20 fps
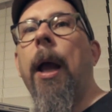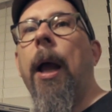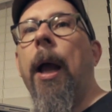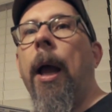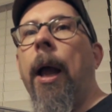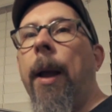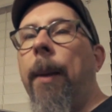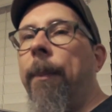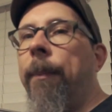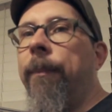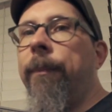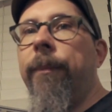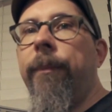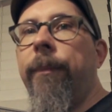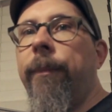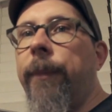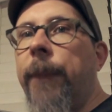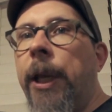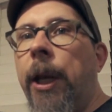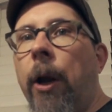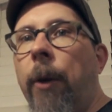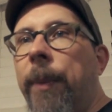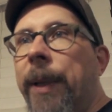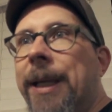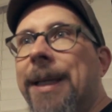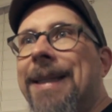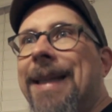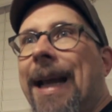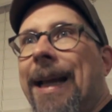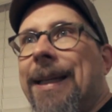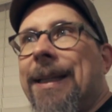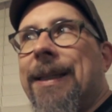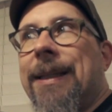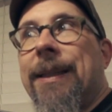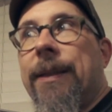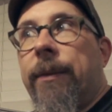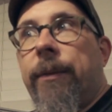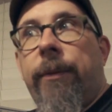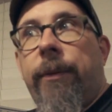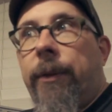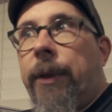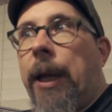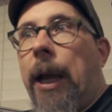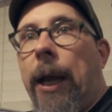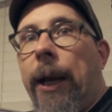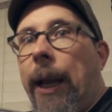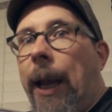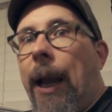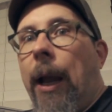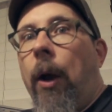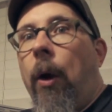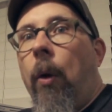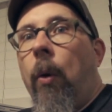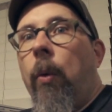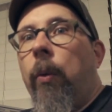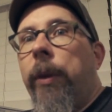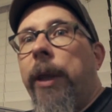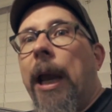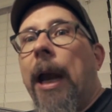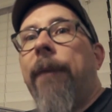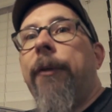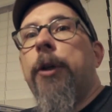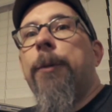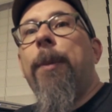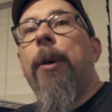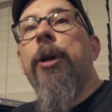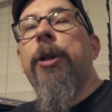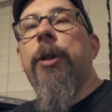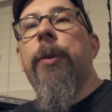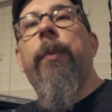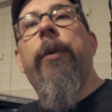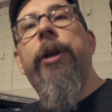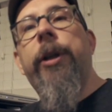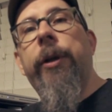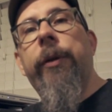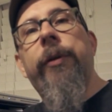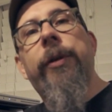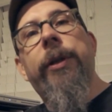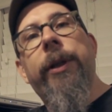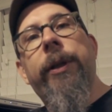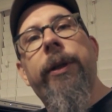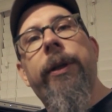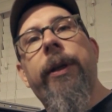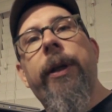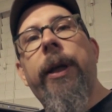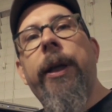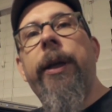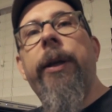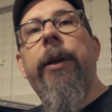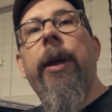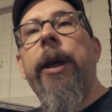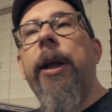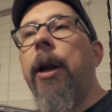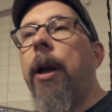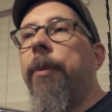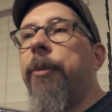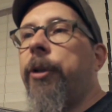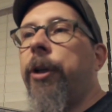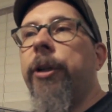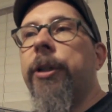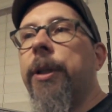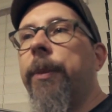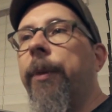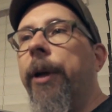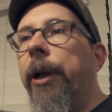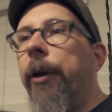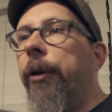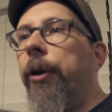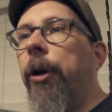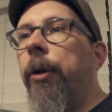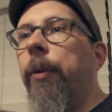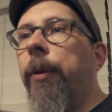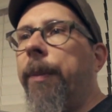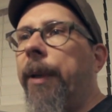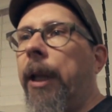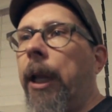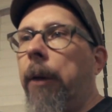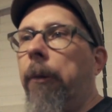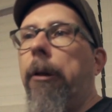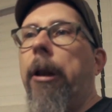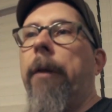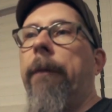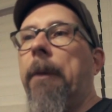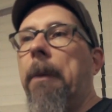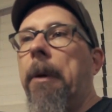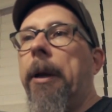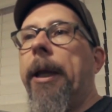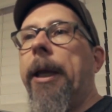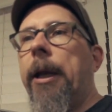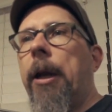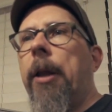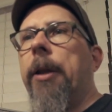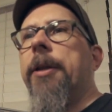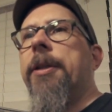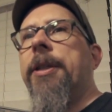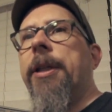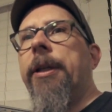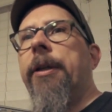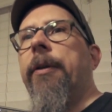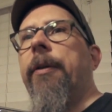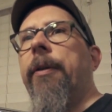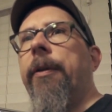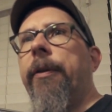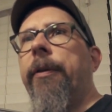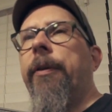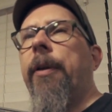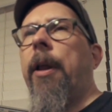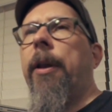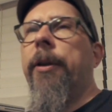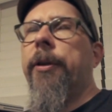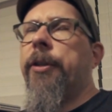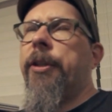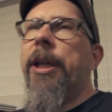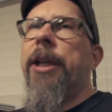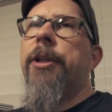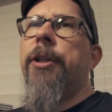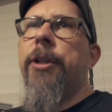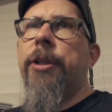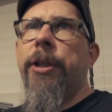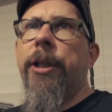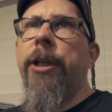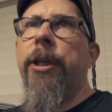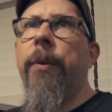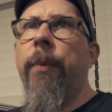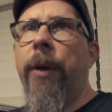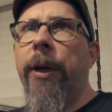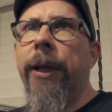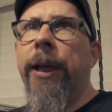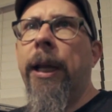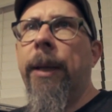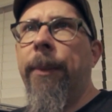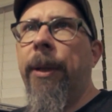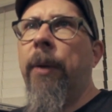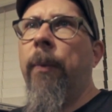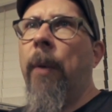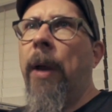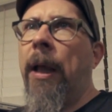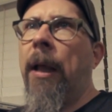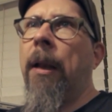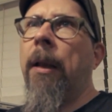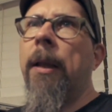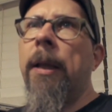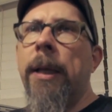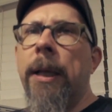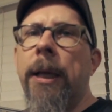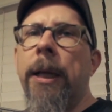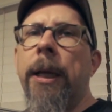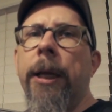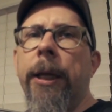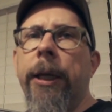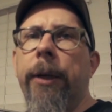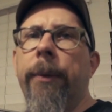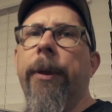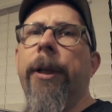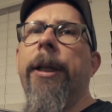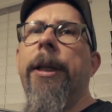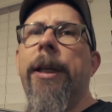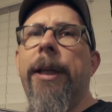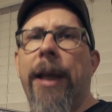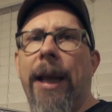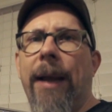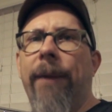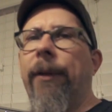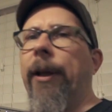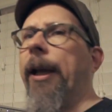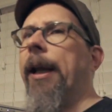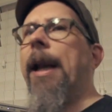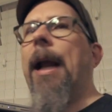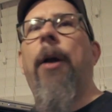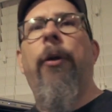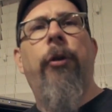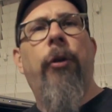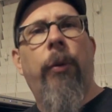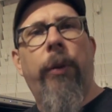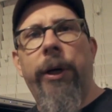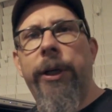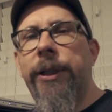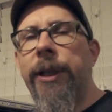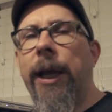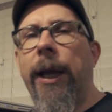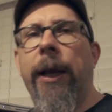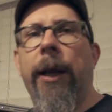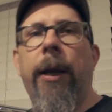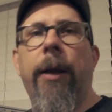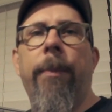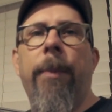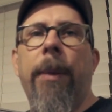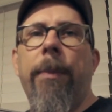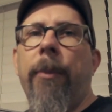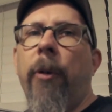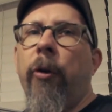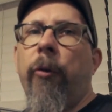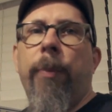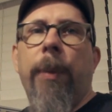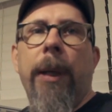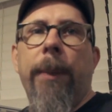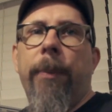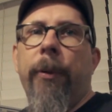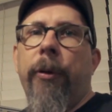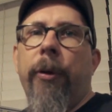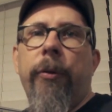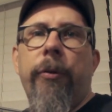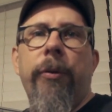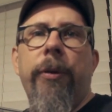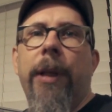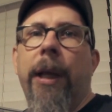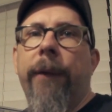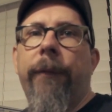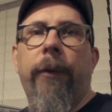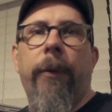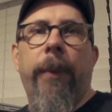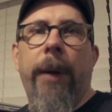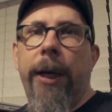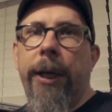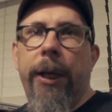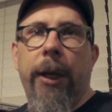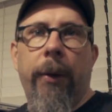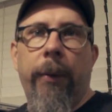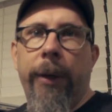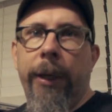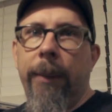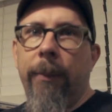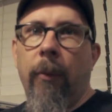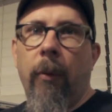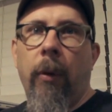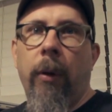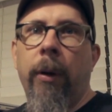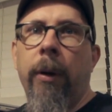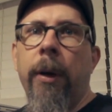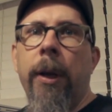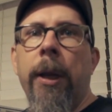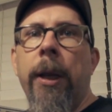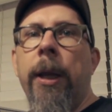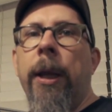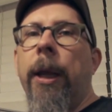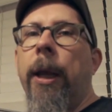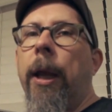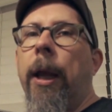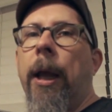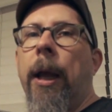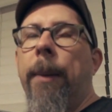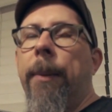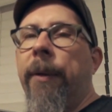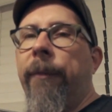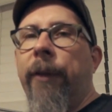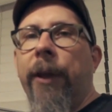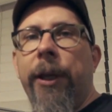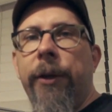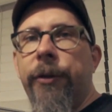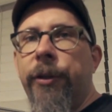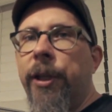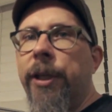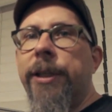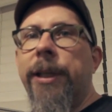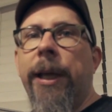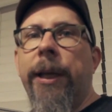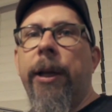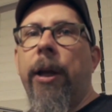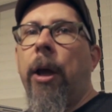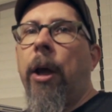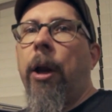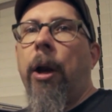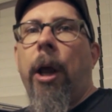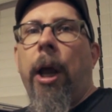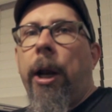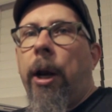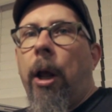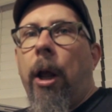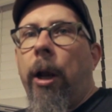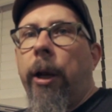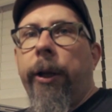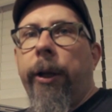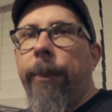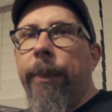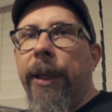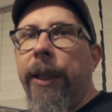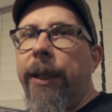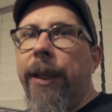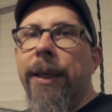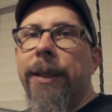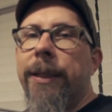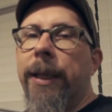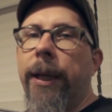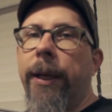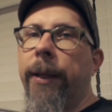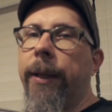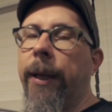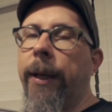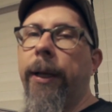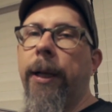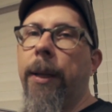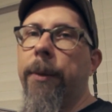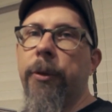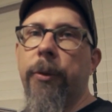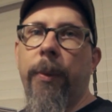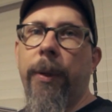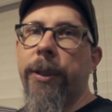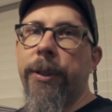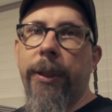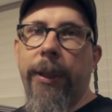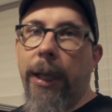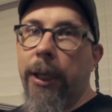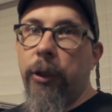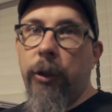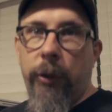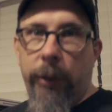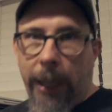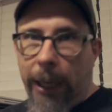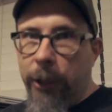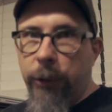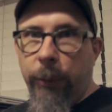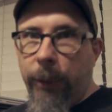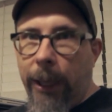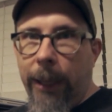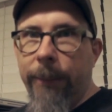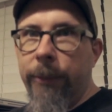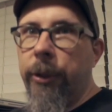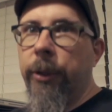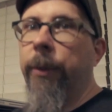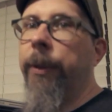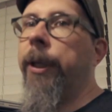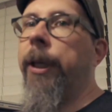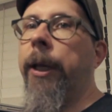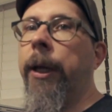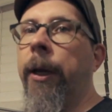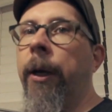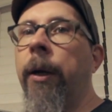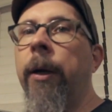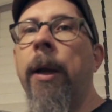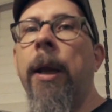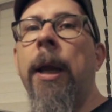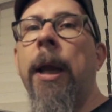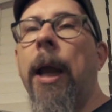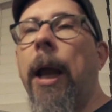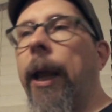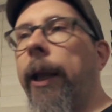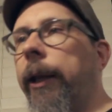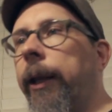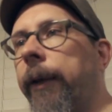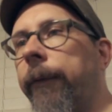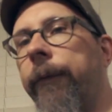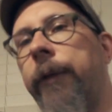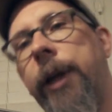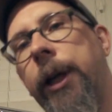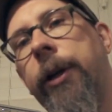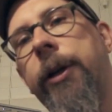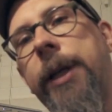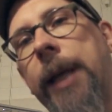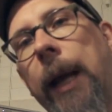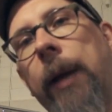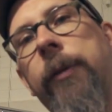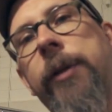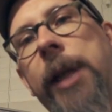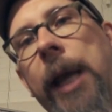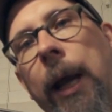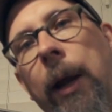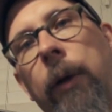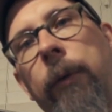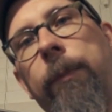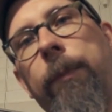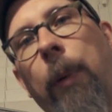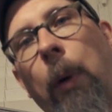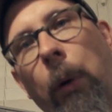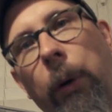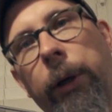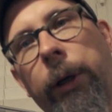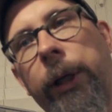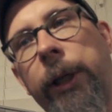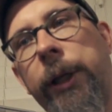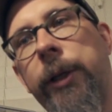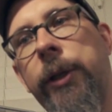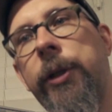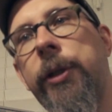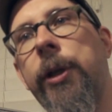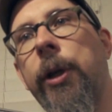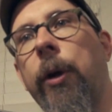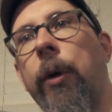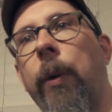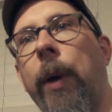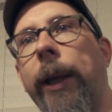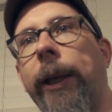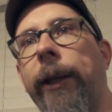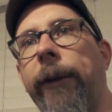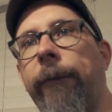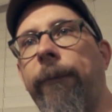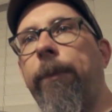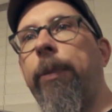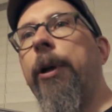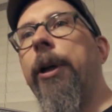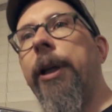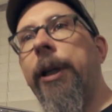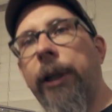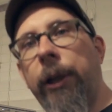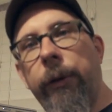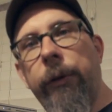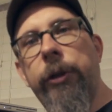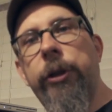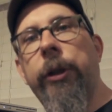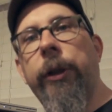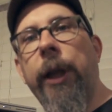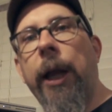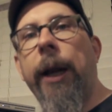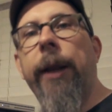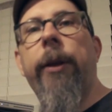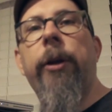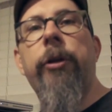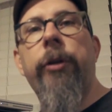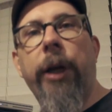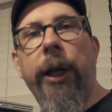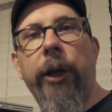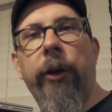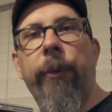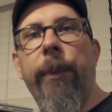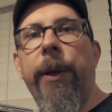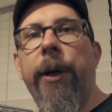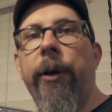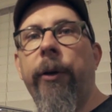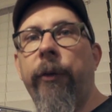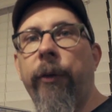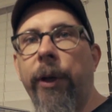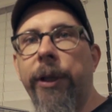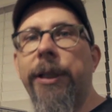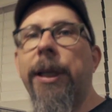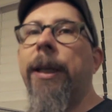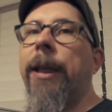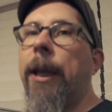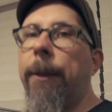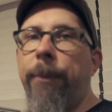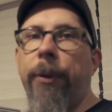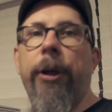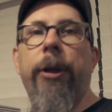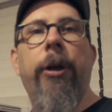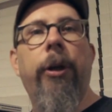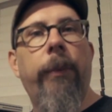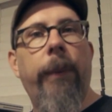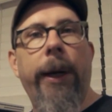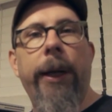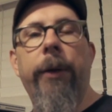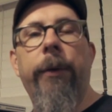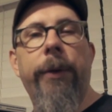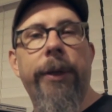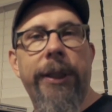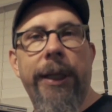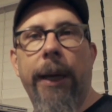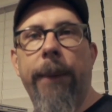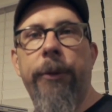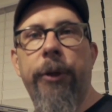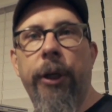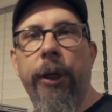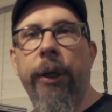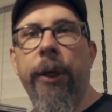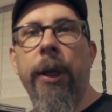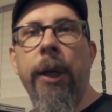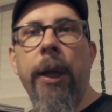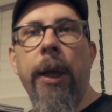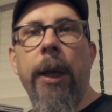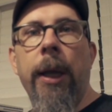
um, you know, because that's kind of how the average person would use it. And, you know, I'm sure some radio nerd would be like, well, if you want to get all the signal, all those stations in, you want to get them in well, you really need to have like an outdoor antenna. But most people don't do that for radio anymore. Um, if they use an antenna at all, it'll be the antenna that it comes with. So that's, that's what I'm doing here. I live near downtown Portland, so I live pretty close to a lot of the transmitters, so I tend to get pretty good radio reception